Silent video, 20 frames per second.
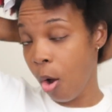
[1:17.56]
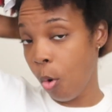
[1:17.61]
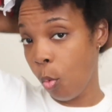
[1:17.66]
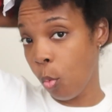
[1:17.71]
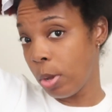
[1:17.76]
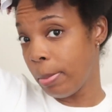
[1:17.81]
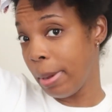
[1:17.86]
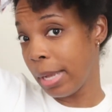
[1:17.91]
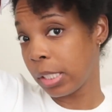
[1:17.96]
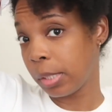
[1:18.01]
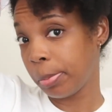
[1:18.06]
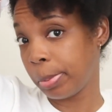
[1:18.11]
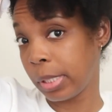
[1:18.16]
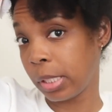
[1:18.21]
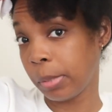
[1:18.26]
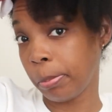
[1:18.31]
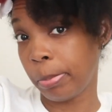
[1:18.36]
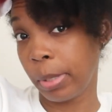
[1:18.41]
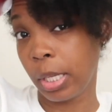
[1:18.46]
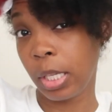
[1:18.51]
we about to put
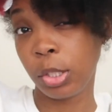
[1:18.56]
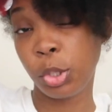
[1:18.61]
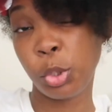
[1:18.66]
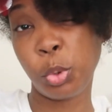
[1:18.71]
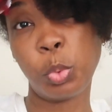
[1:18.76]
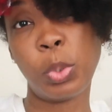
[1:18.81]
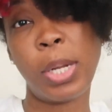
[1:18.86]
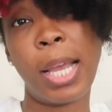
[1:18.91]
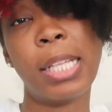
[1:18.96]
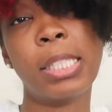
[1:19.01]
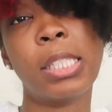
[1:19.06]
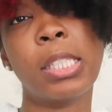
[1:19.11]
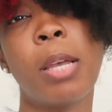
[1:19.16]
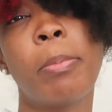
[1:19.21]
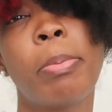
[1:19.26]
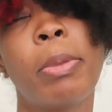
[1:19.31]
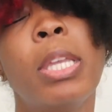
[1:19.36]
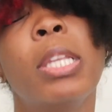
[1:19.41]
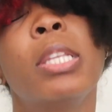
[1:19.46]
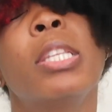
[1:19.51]
some Bantu knots
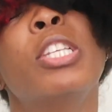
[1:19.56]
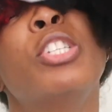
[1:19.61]
up in